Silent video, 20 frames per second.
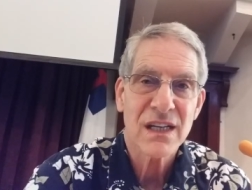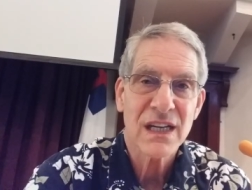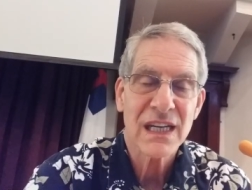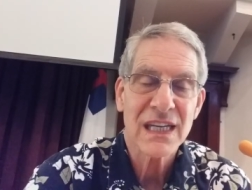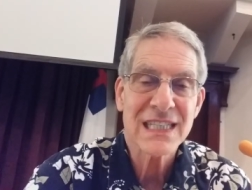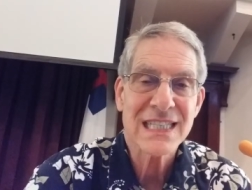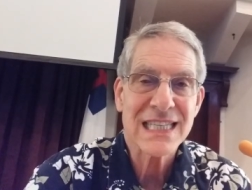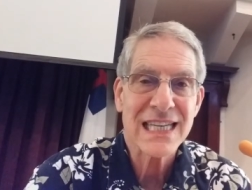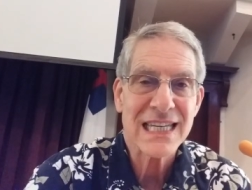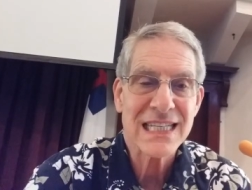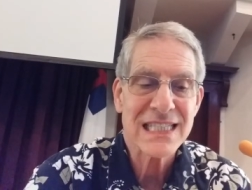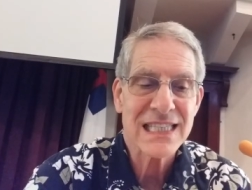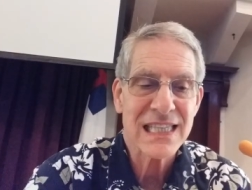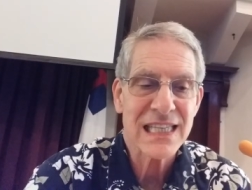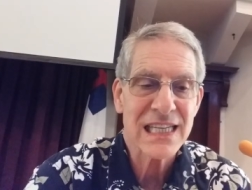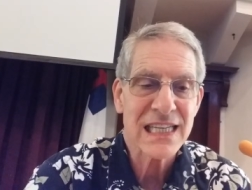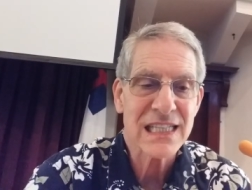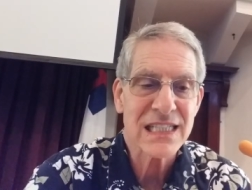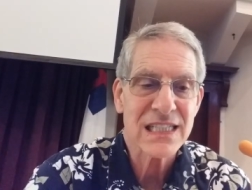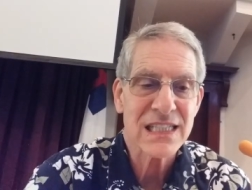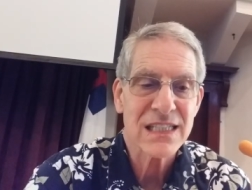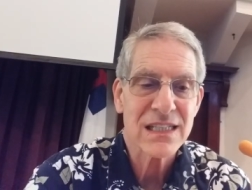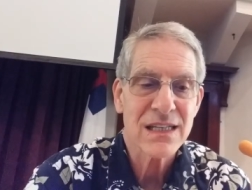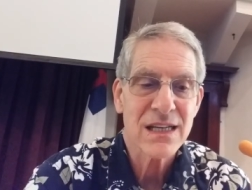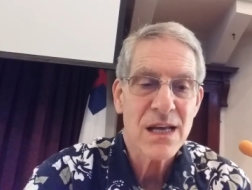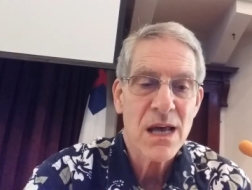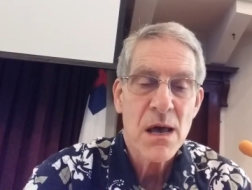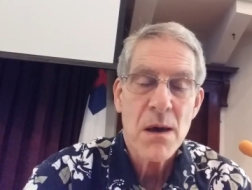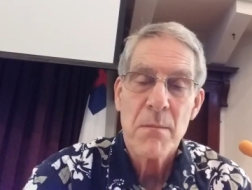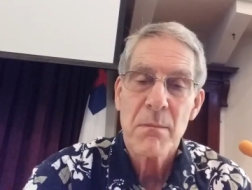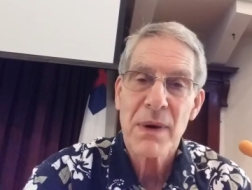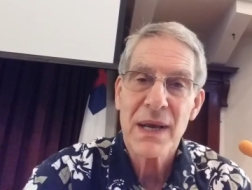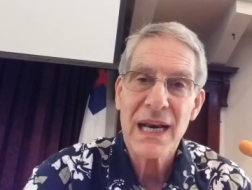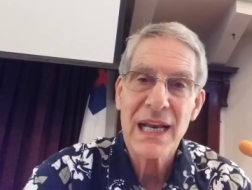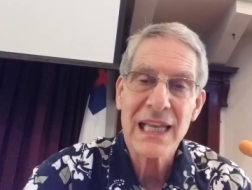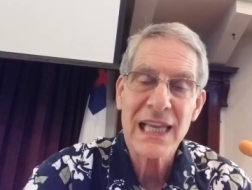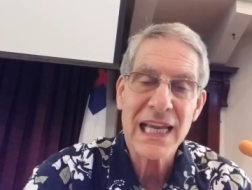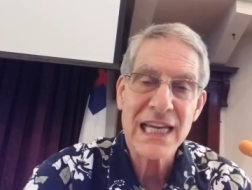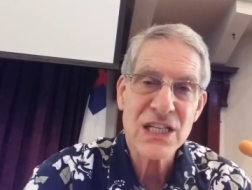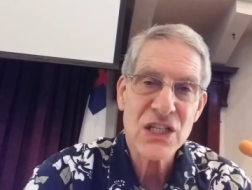he says this But
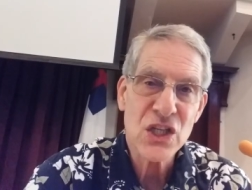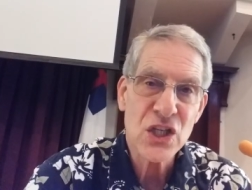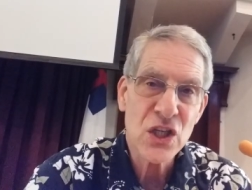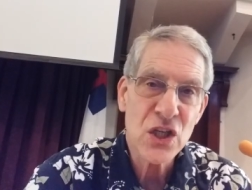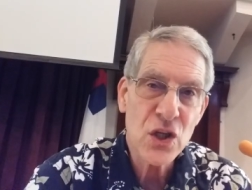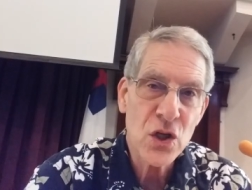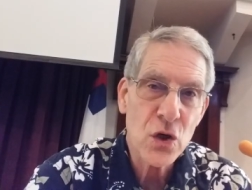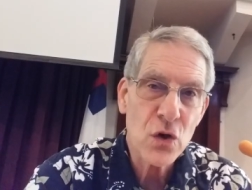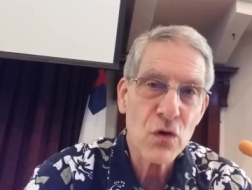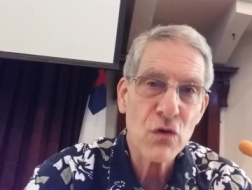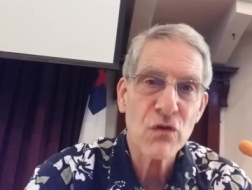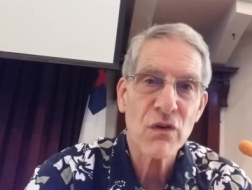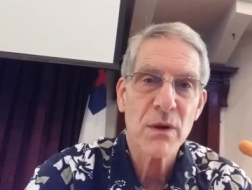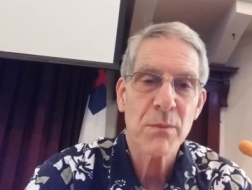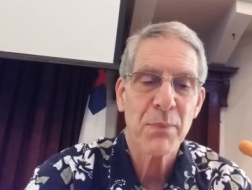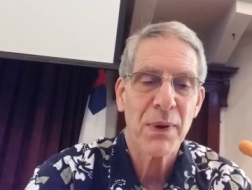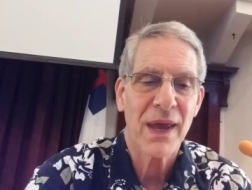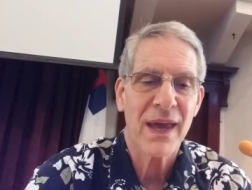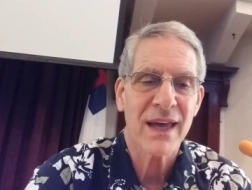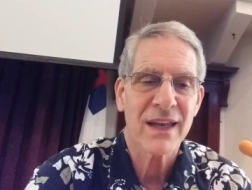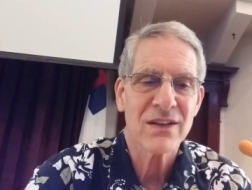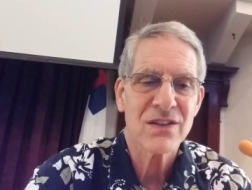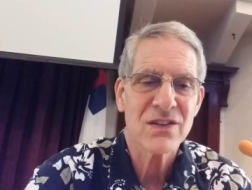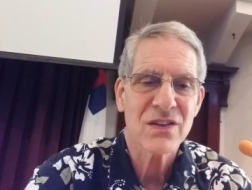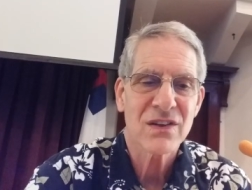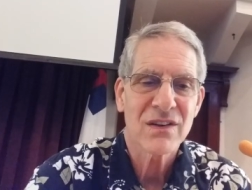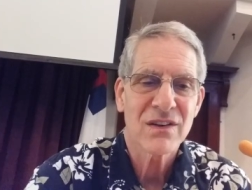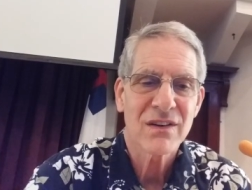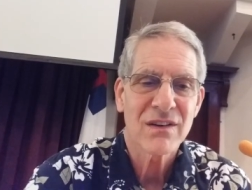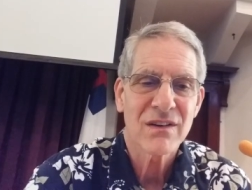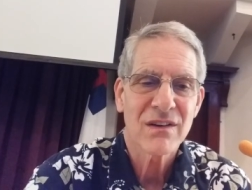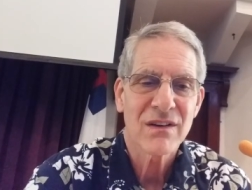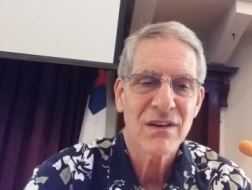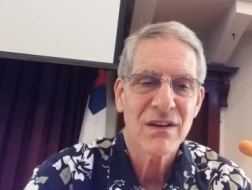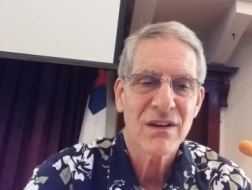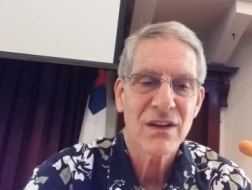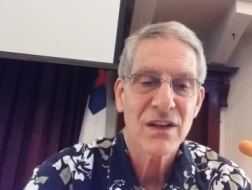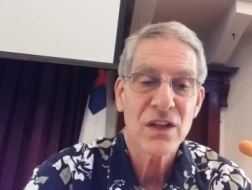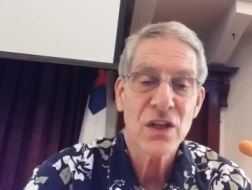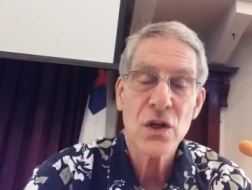unless you repent,
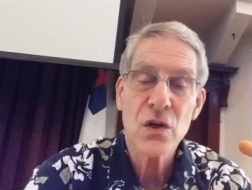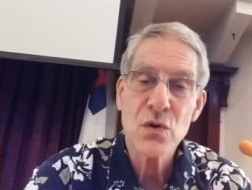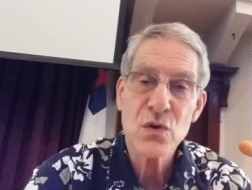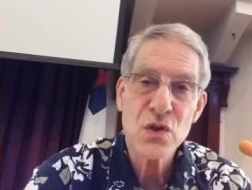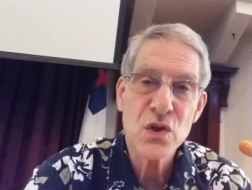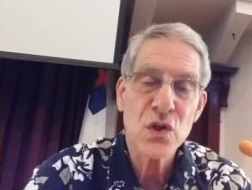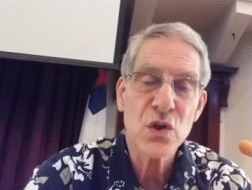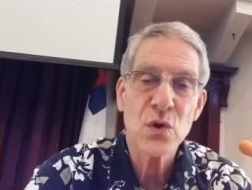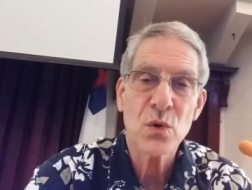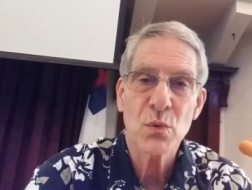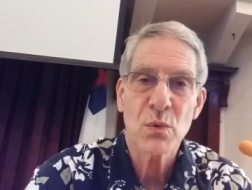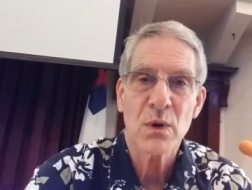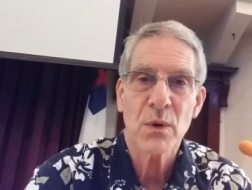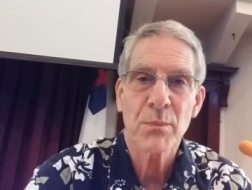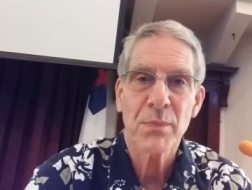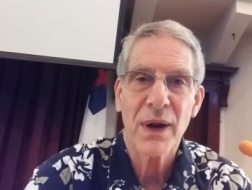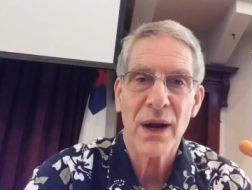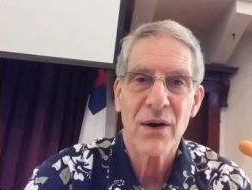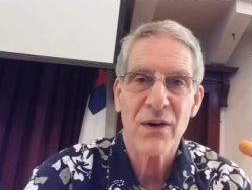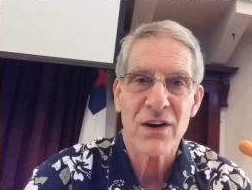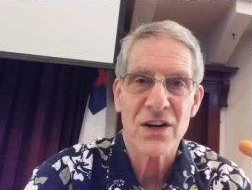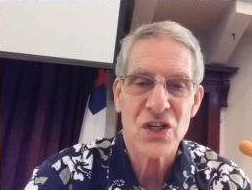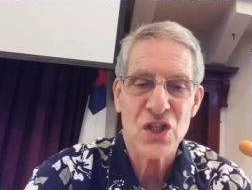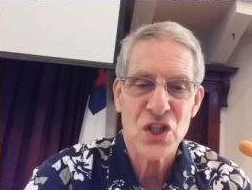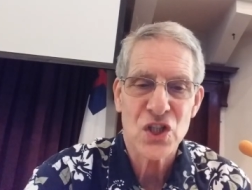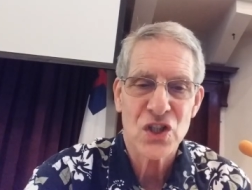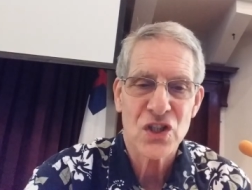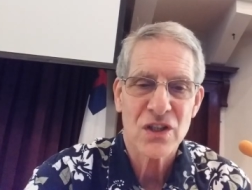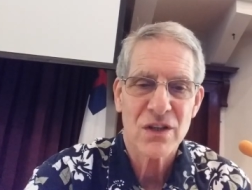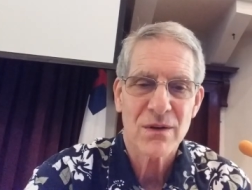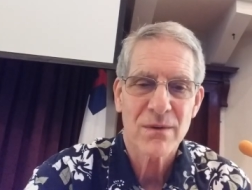you too will perish.